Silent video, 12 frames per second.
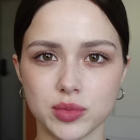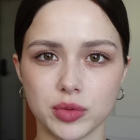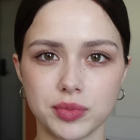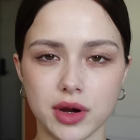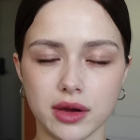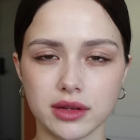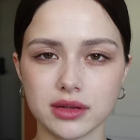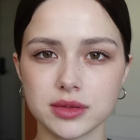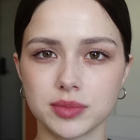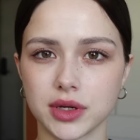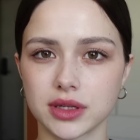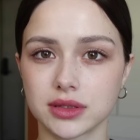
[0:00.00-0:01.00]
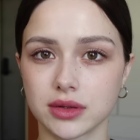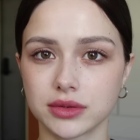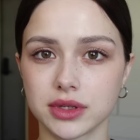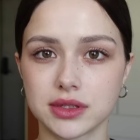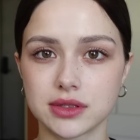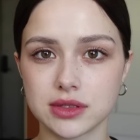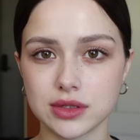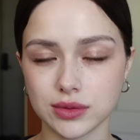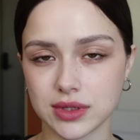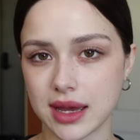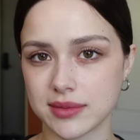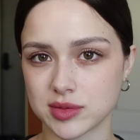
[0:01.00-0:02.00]
more product but only 2
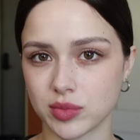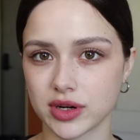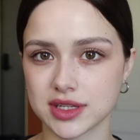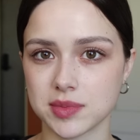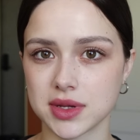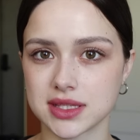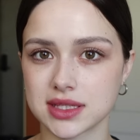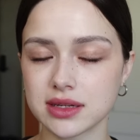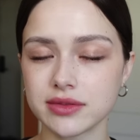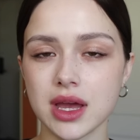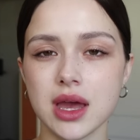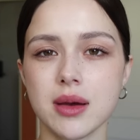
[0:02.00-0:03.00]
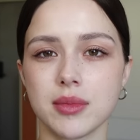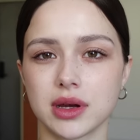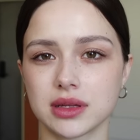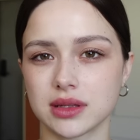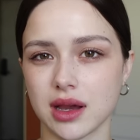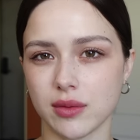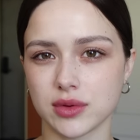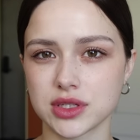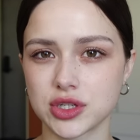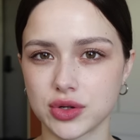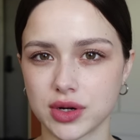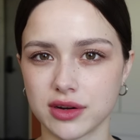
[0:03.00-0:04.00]
times more expensive, but I
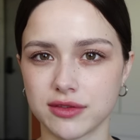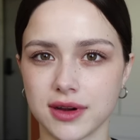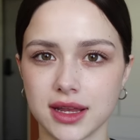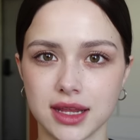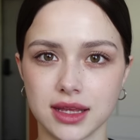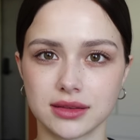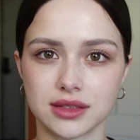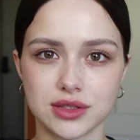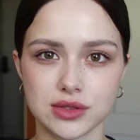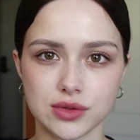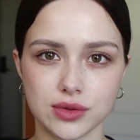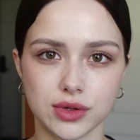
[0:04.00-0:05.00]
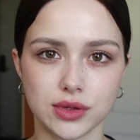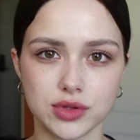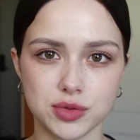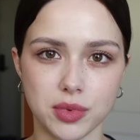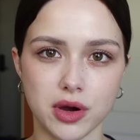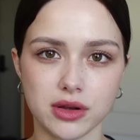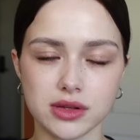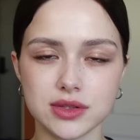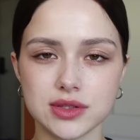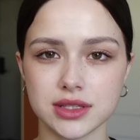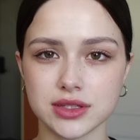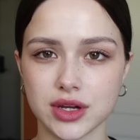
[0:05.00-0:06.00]
wasn't sure if I need these two huge
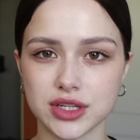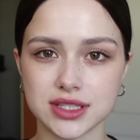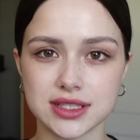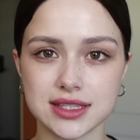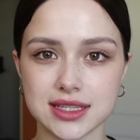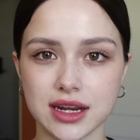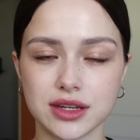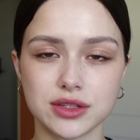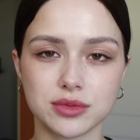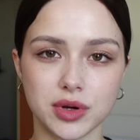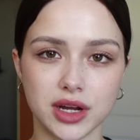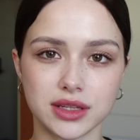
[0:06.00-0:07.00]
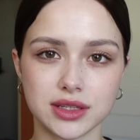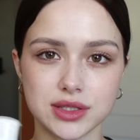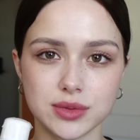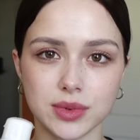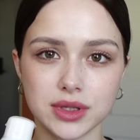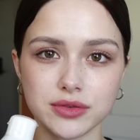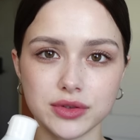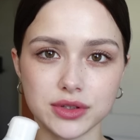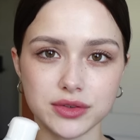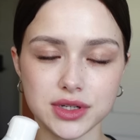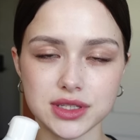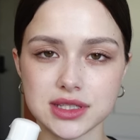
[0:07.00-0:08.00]
bottles, so I just decided to buy this one for the
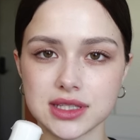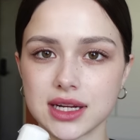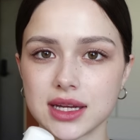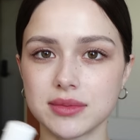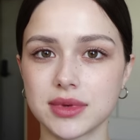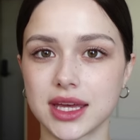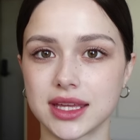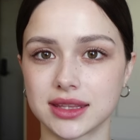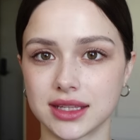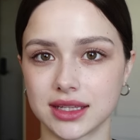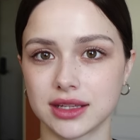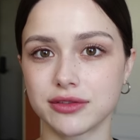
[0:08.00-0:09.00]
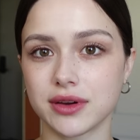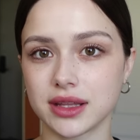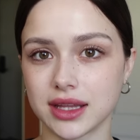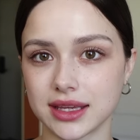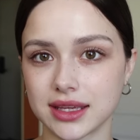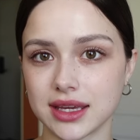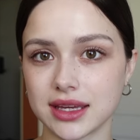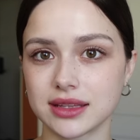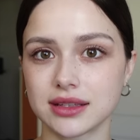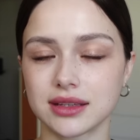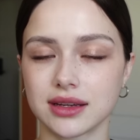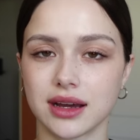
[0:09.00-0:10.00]
first time, and then if I like
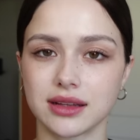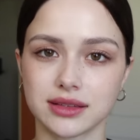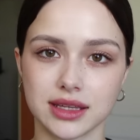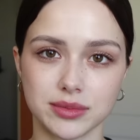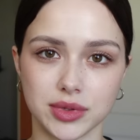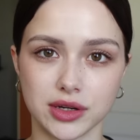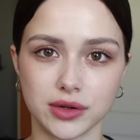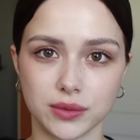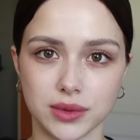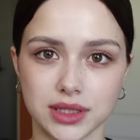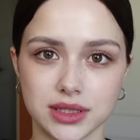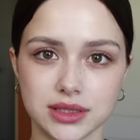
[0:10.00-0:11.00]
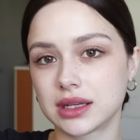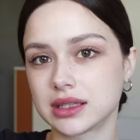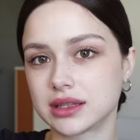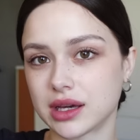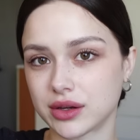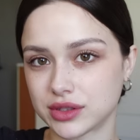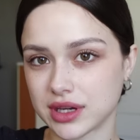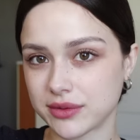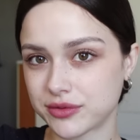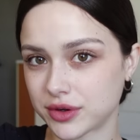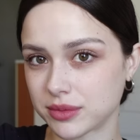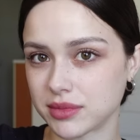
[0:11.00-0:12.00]
it, I'll get bigger one. Now time
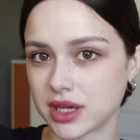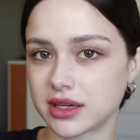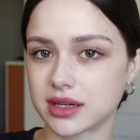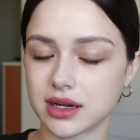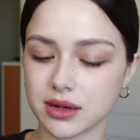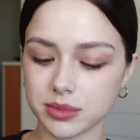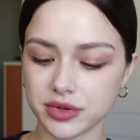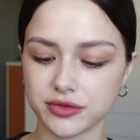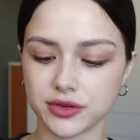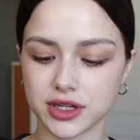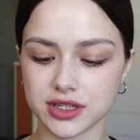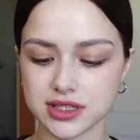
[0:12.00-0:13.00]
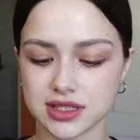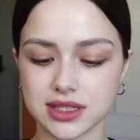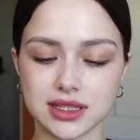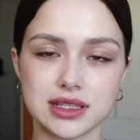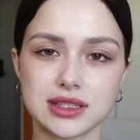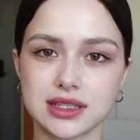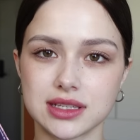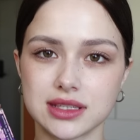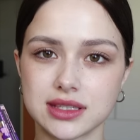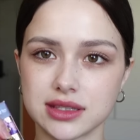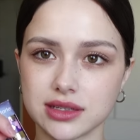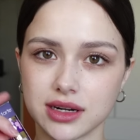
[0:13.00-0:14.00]
for makeup. First is
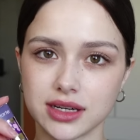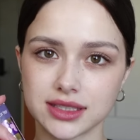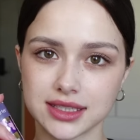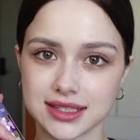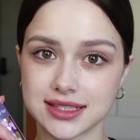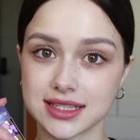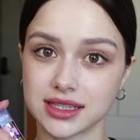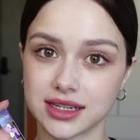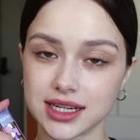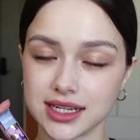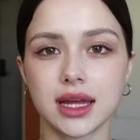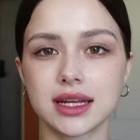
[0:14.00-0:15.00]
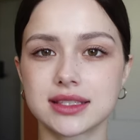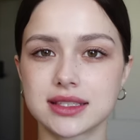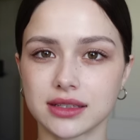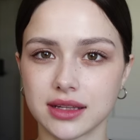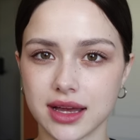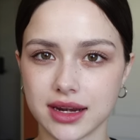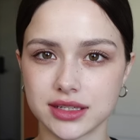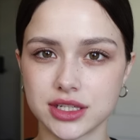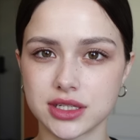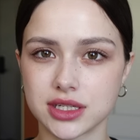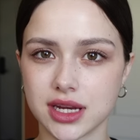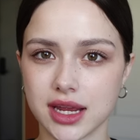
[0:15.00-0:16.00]
this Tarte concealer. It's the lightest
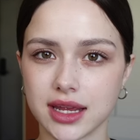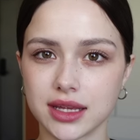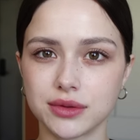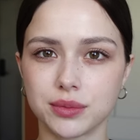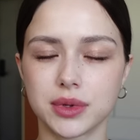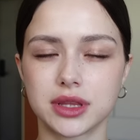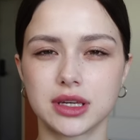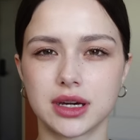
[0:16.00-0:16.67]
shade with